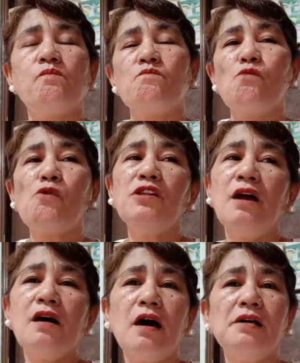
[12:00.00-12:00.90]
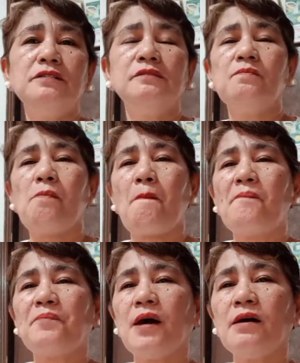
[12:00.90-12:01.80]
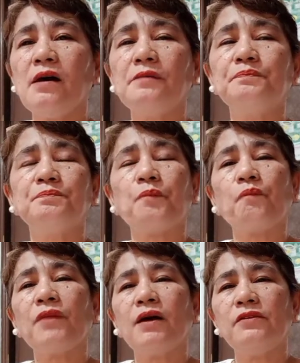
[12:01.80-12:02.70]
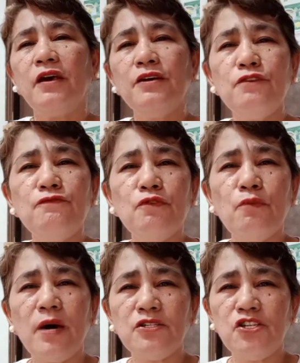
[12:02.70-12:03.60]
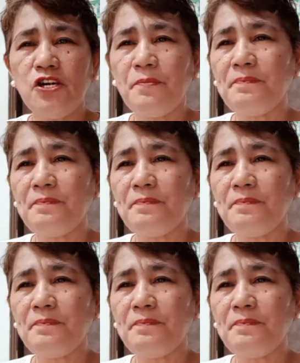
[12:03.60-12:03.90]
Yun lang, guys. Hanggang thank you for watching.